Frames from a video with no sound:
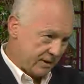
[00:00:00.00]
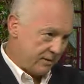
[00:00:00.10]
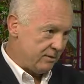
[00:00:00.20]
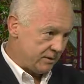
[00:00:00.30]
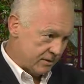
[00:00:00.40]

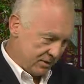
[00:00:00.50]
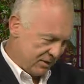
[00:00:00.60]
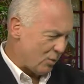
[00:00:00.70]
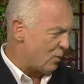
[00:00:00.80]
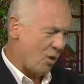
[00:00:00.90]
This is
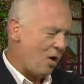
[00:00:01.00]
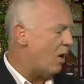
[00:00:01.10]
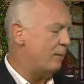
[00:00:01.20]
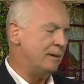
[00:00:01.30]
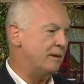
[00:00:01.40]
so
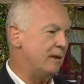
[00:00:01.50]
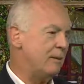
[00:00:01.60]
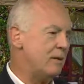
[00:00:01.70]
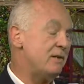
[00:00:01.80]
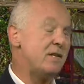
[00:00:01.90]
common,
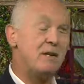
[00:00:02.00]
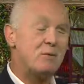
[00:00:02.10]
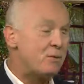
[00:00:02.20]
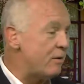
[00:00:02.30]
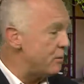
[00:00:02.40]
and I'm not saying
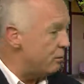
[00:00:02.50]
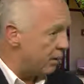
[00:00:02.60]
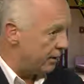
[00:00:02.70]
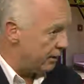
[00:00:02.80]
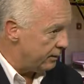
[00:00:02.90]
it's for
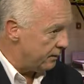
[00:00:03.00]
everybody.